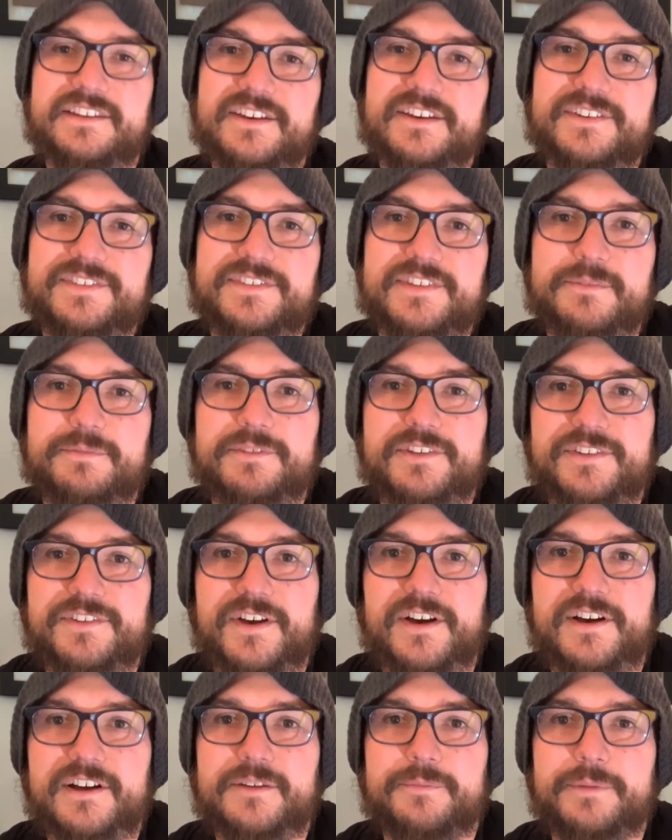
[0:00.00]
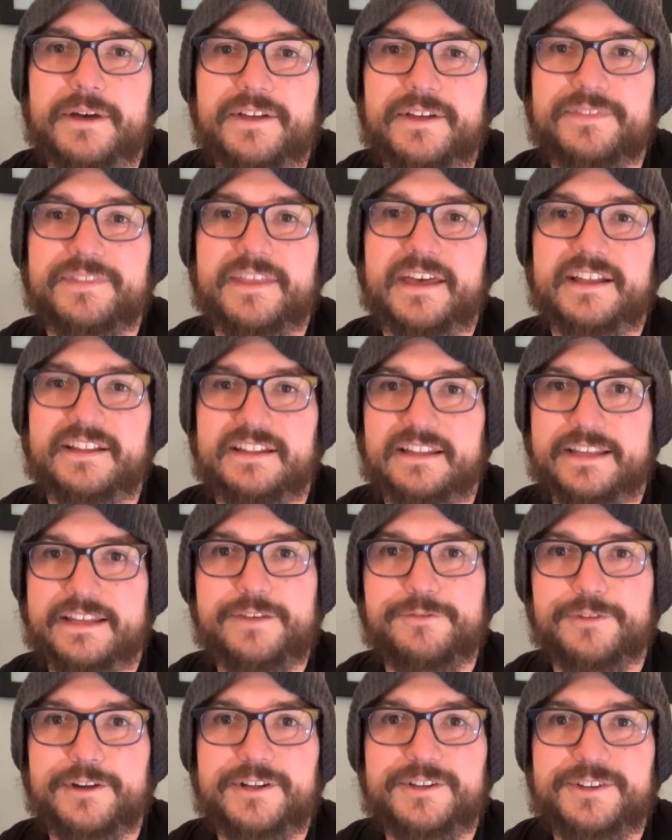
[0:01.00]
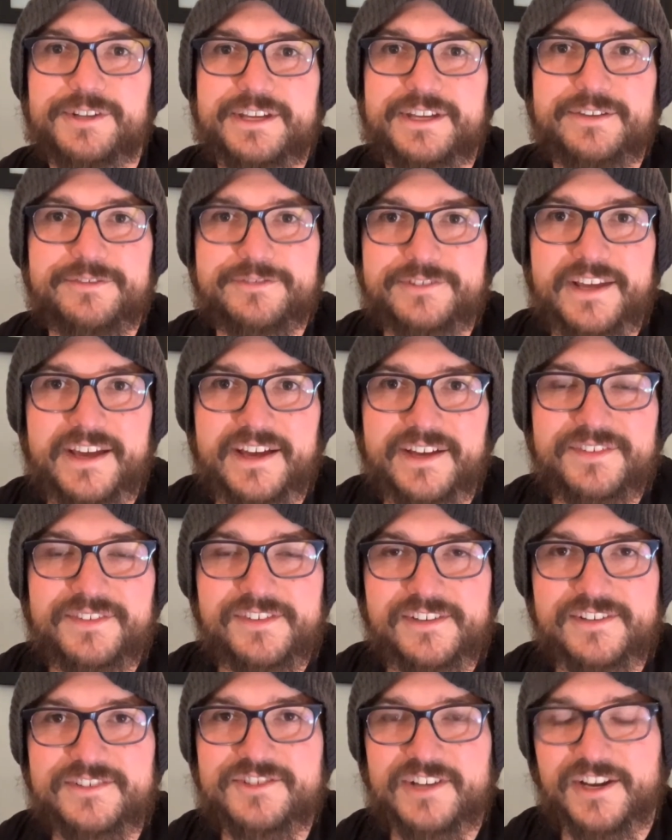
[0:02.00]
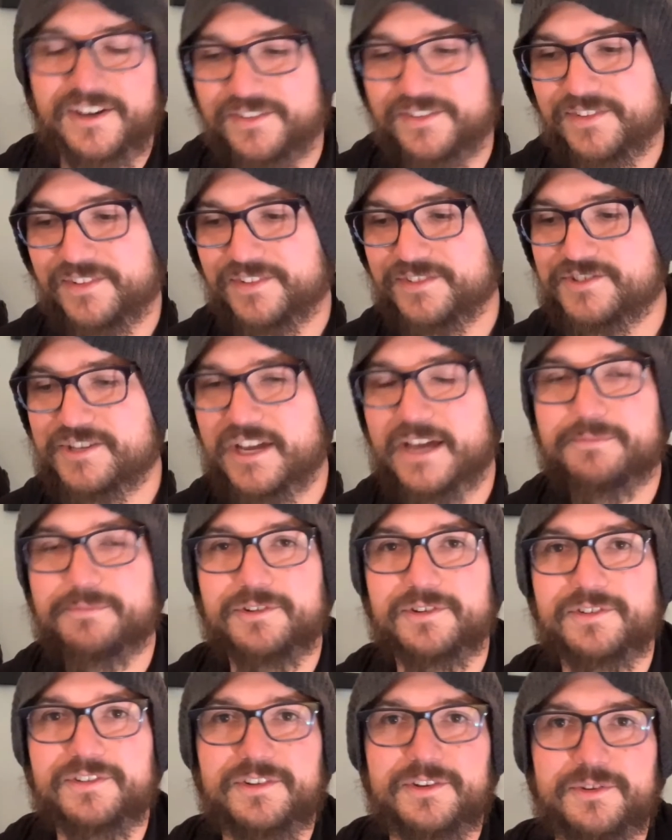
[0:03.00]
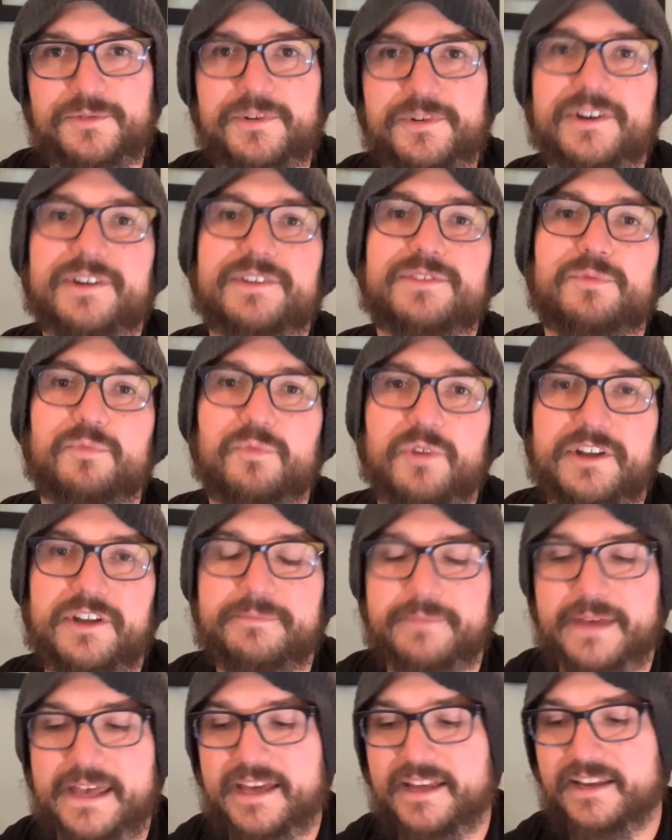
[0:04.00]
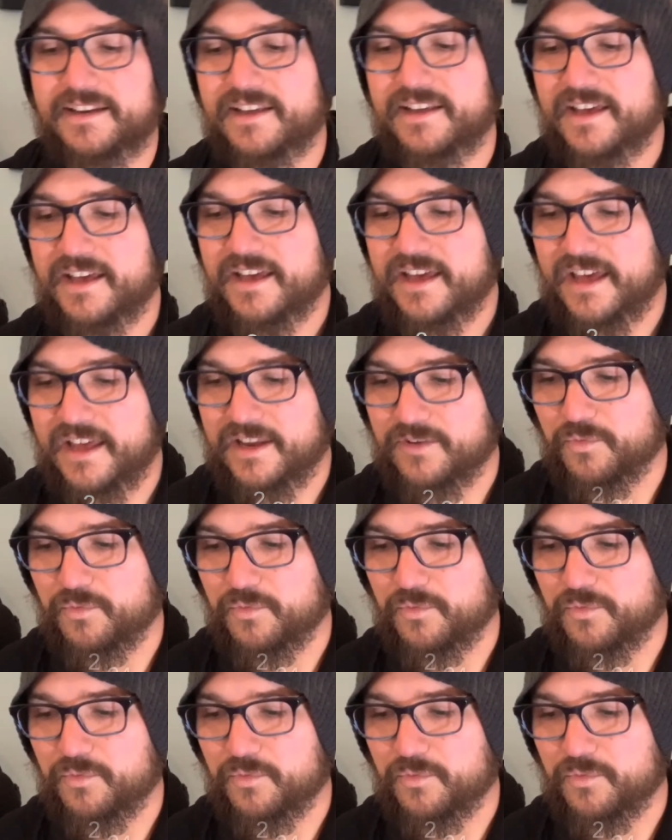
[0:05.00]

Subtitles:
seem to talk about that leave and cleave text in Genesis chapter 2 where it's one man and one